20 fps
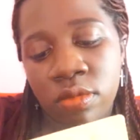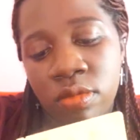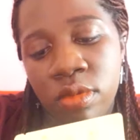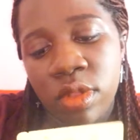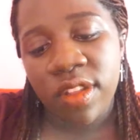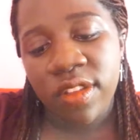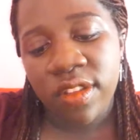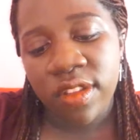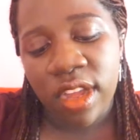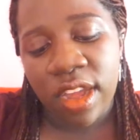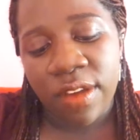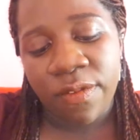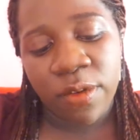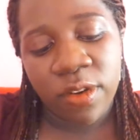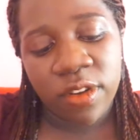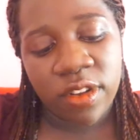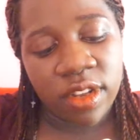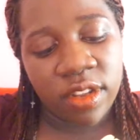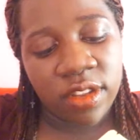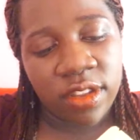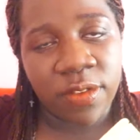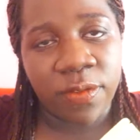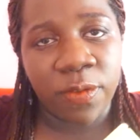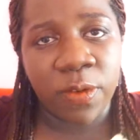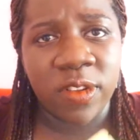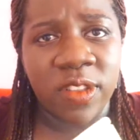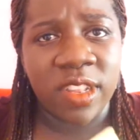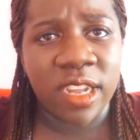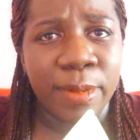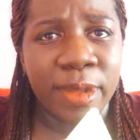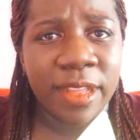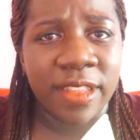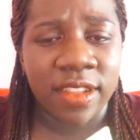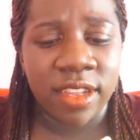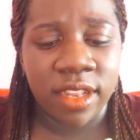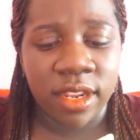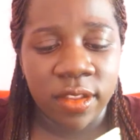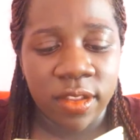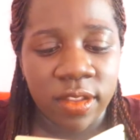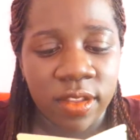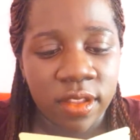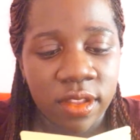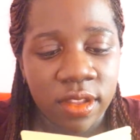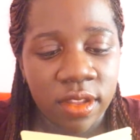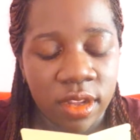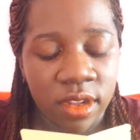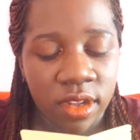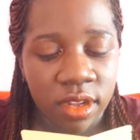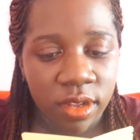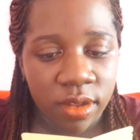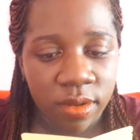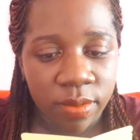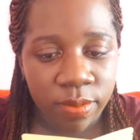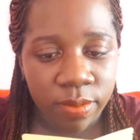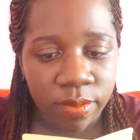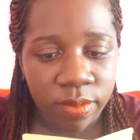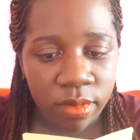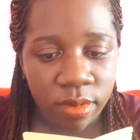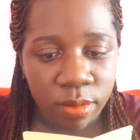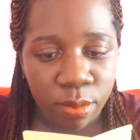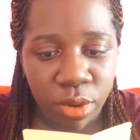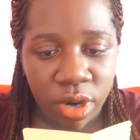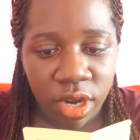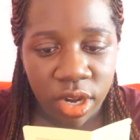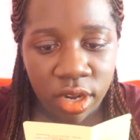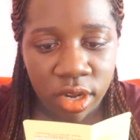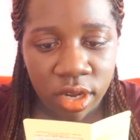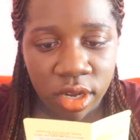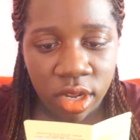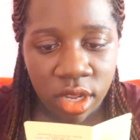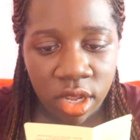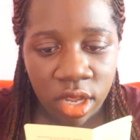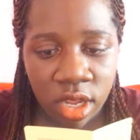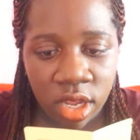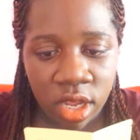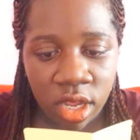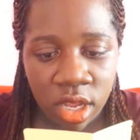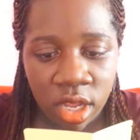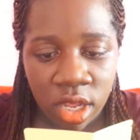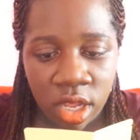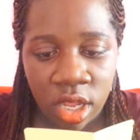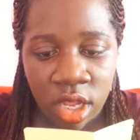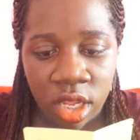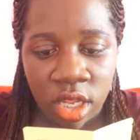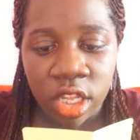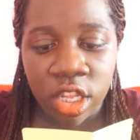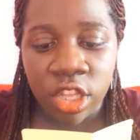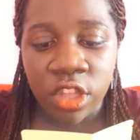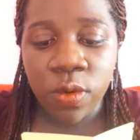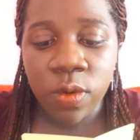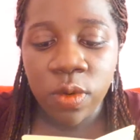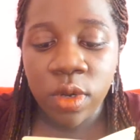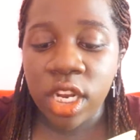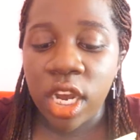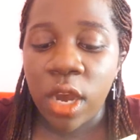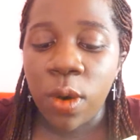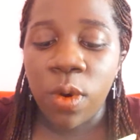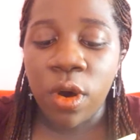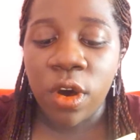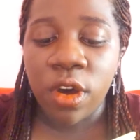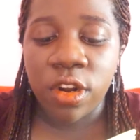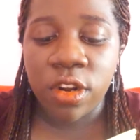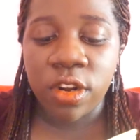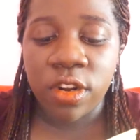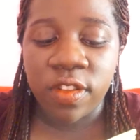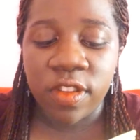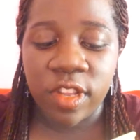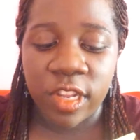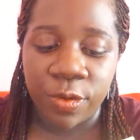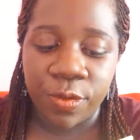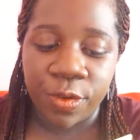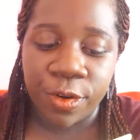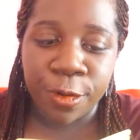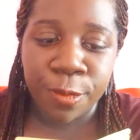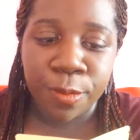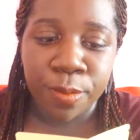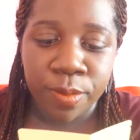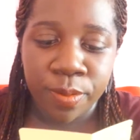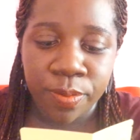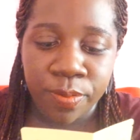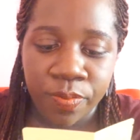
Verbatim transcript: this is the first, this is the first time I see this uh, product. Yuja Water Serum.